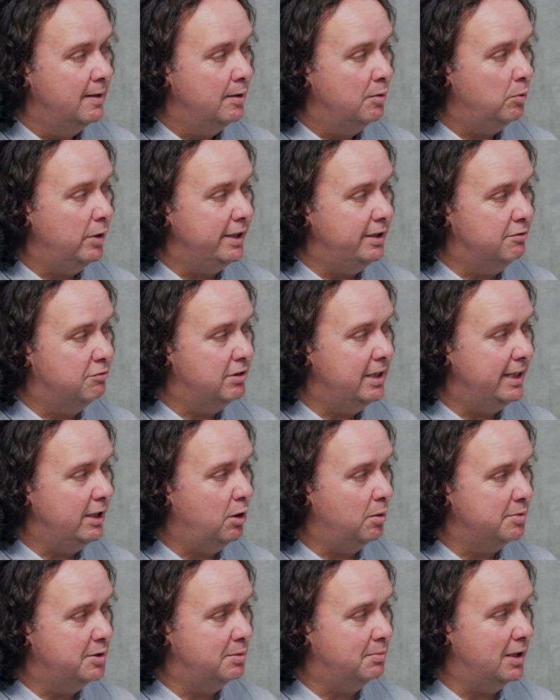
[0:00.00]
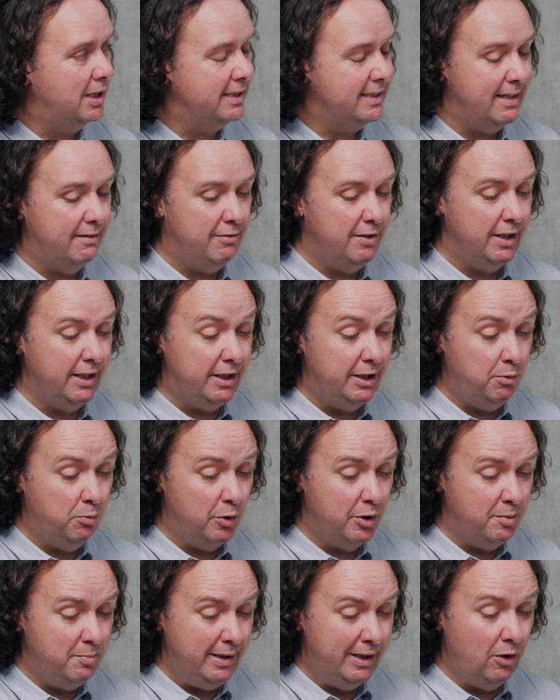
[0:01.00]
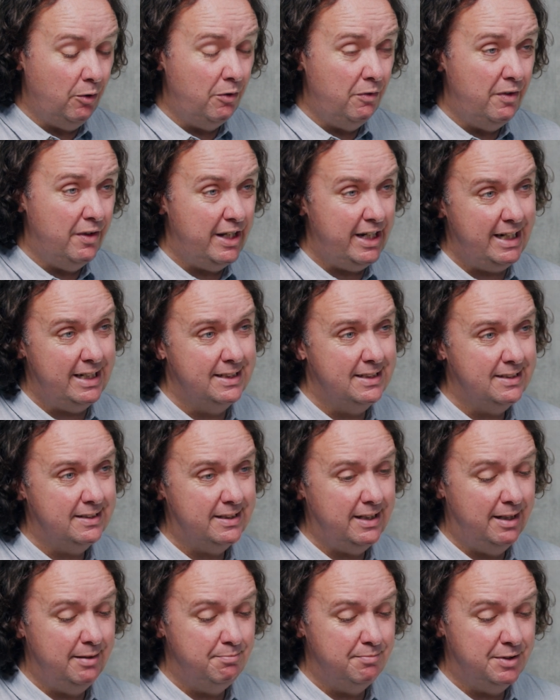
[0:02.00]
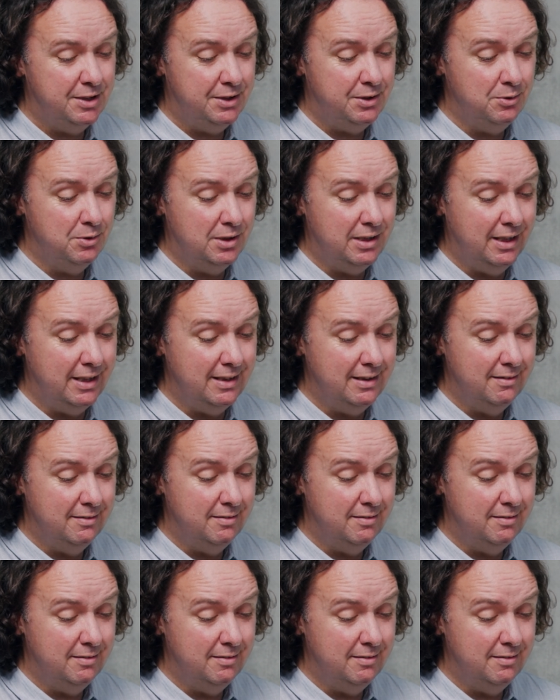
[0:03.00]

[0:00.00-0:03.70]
when you really optimize everything, you want to be on this, and tools like